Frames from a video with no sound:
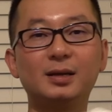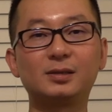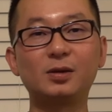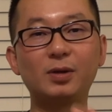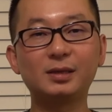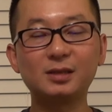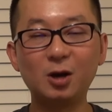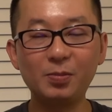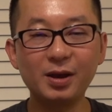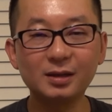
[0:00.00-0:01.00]
So anyways, I
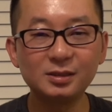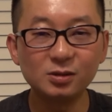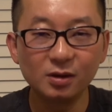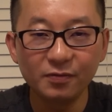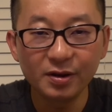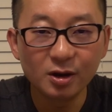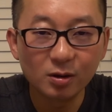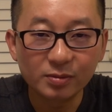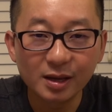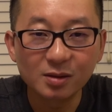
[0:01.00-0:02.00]
hope you guys enjoyed the
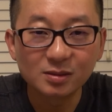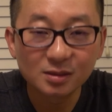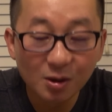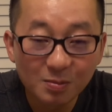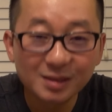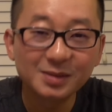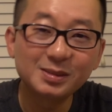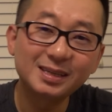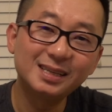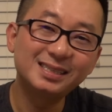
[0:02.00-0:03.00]
video. Thank you so much for
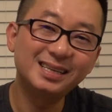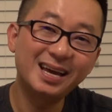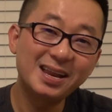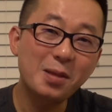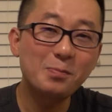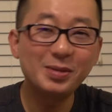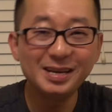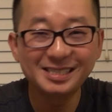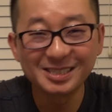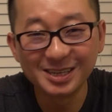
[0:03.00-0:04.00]
staying to the end.
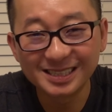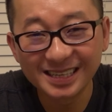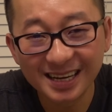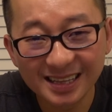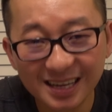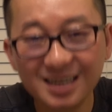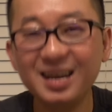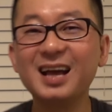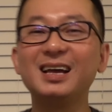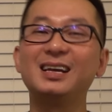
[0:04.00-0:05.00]
Be sure to hit the
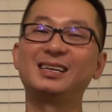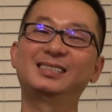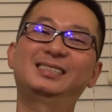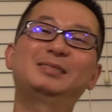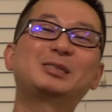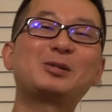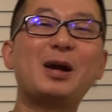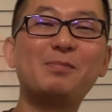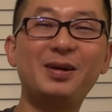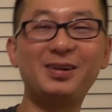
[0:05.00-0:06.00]

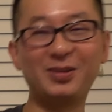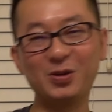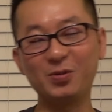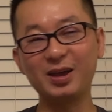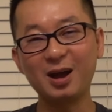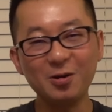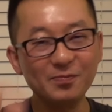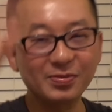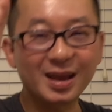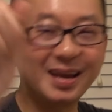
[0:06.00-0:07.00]
subscribe button on your way out,
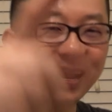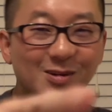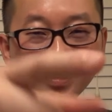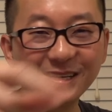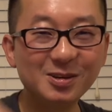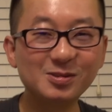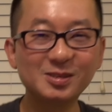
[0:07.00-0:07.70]
and I'll see you